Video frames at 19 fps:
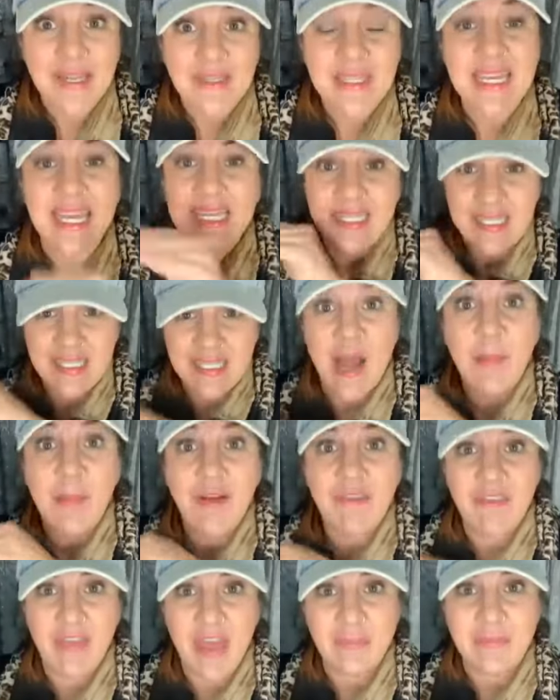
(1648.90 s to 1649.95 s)
is some of
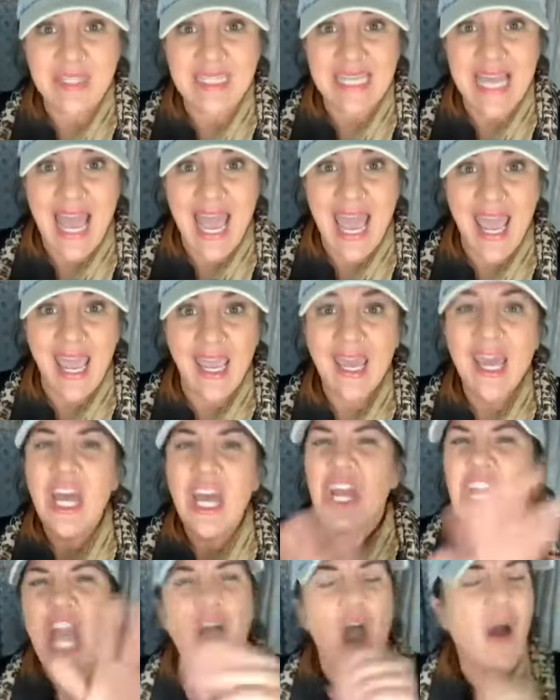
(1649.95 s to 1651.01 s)
them say, "No,
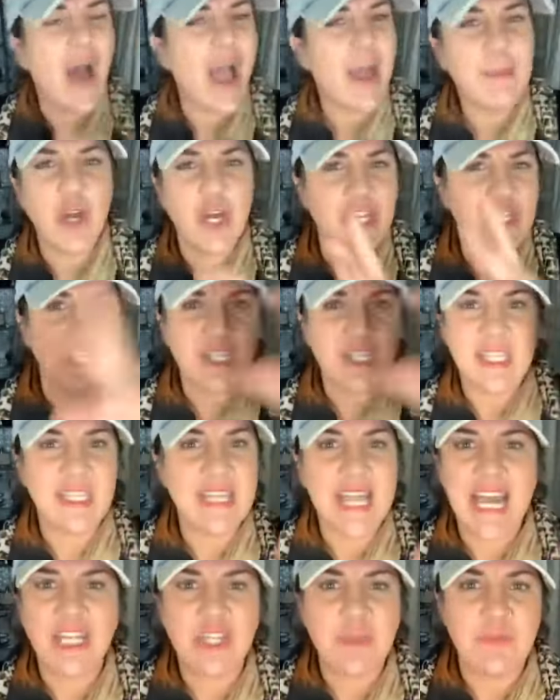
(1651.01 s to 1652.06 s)
I'm good. Just
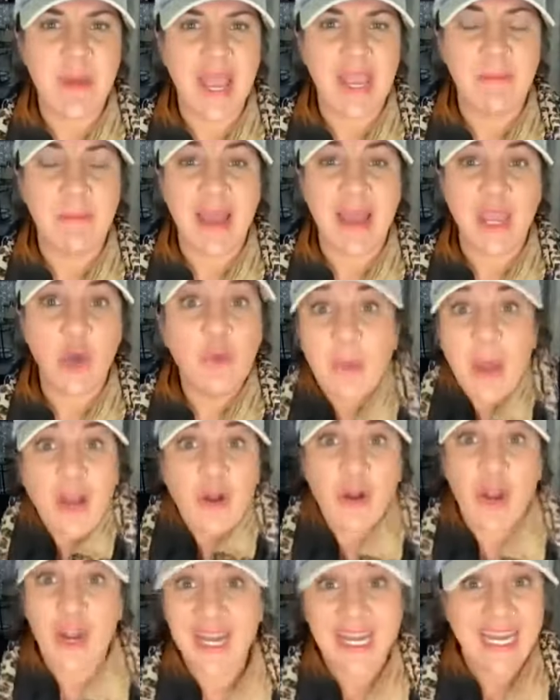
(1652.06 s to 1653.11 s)
attach my my coupon credit."
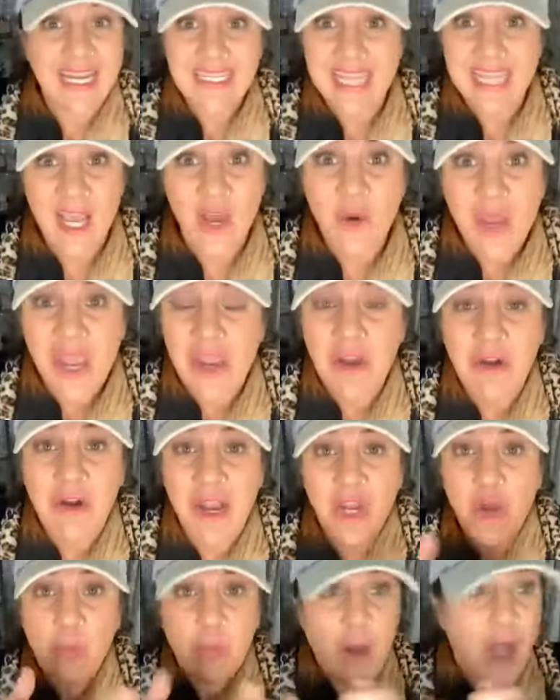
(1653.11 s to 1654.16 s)
And I say, "Okay, great. No
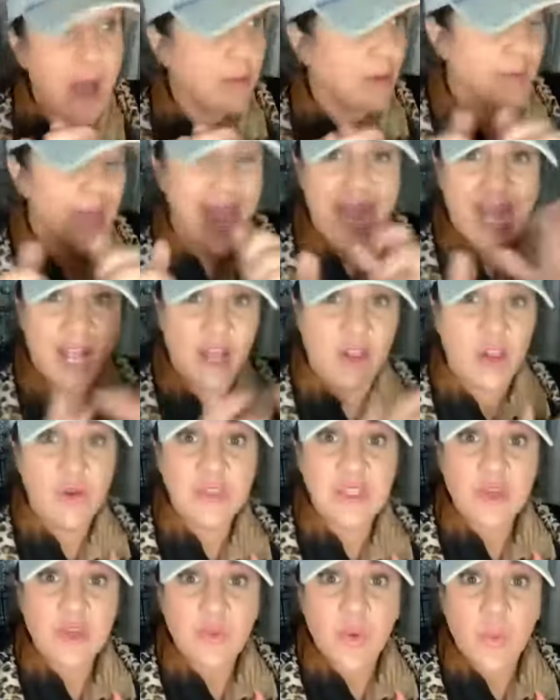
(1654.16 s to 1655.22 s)
problem." And I close the
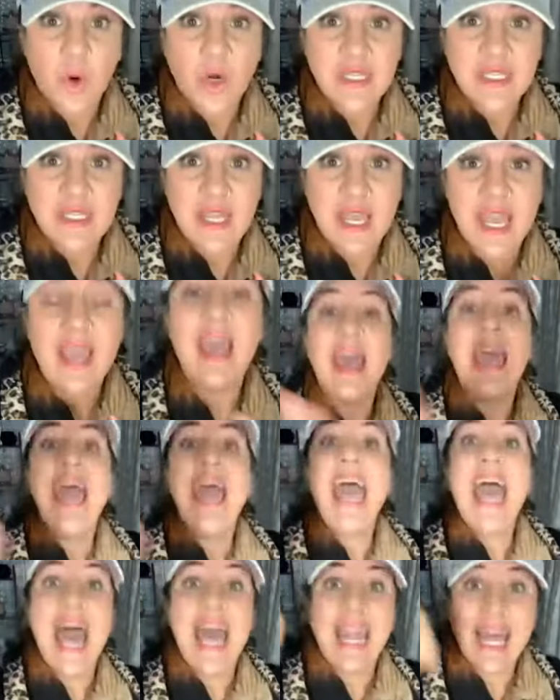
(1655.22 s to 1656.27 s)
rewards link
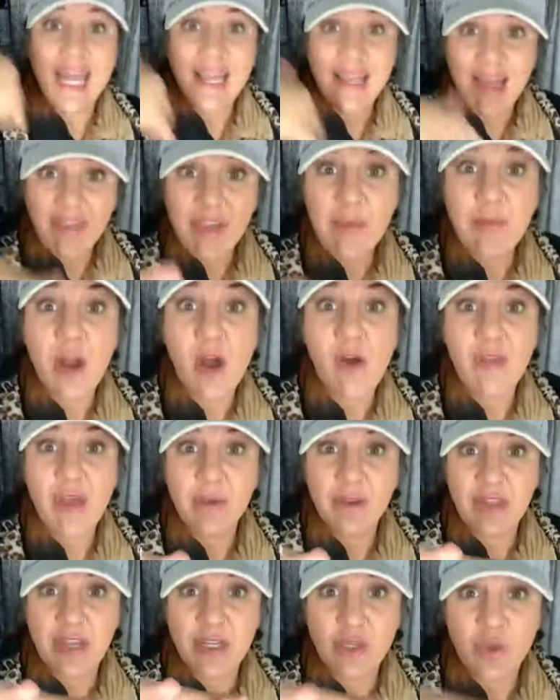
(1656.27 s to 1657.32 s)
and I let them know that within
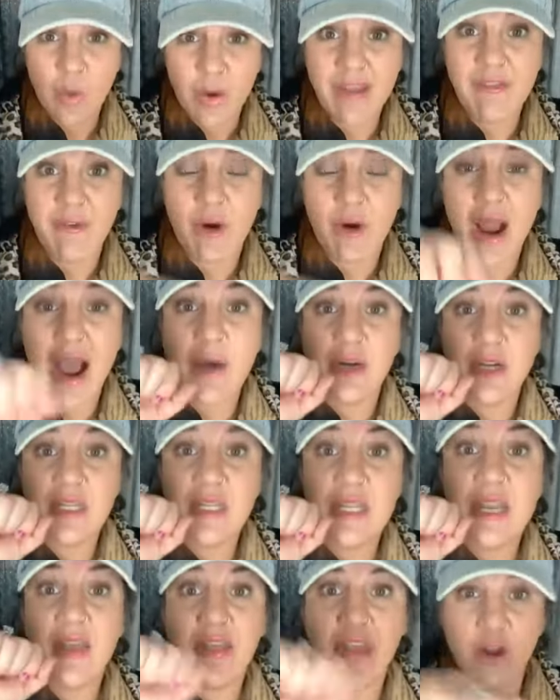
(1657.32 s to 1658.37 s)
24 hours,
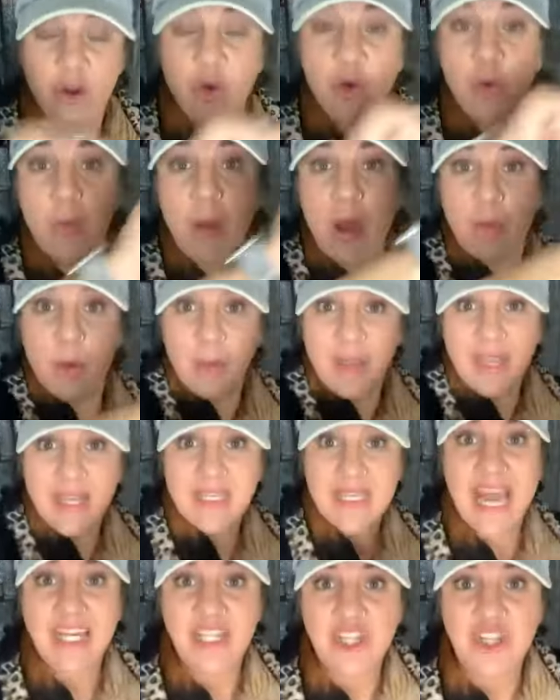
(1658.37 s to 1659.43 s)
their coupon will be
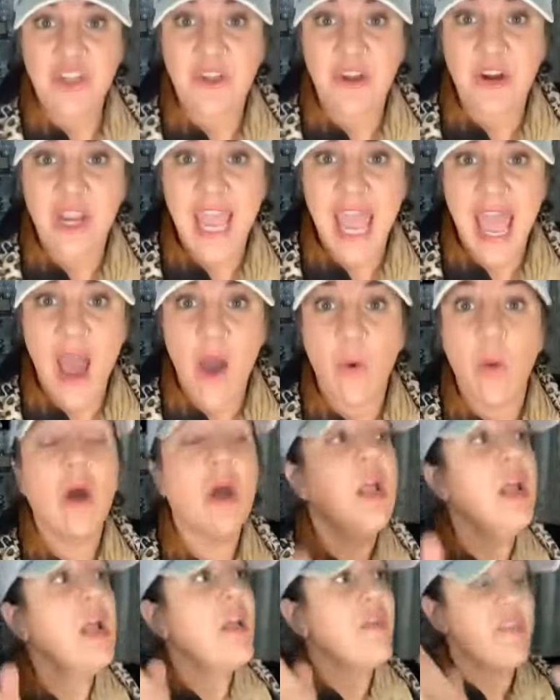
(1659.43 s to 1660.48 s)
attached to their account.
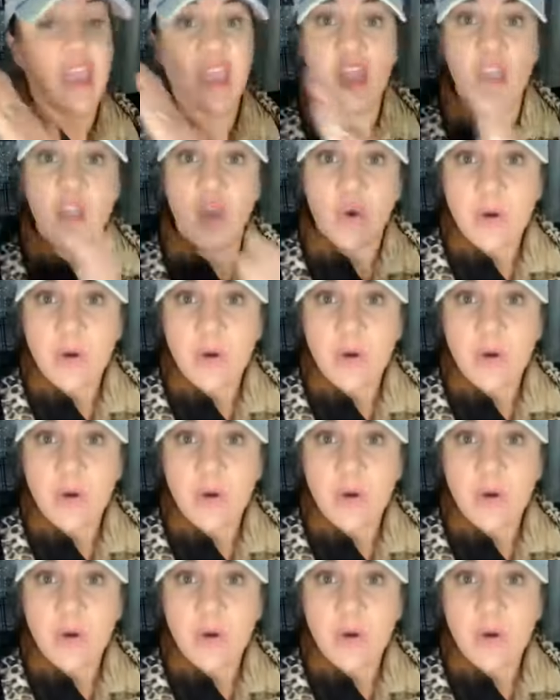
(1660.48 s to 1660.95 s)
They can go to my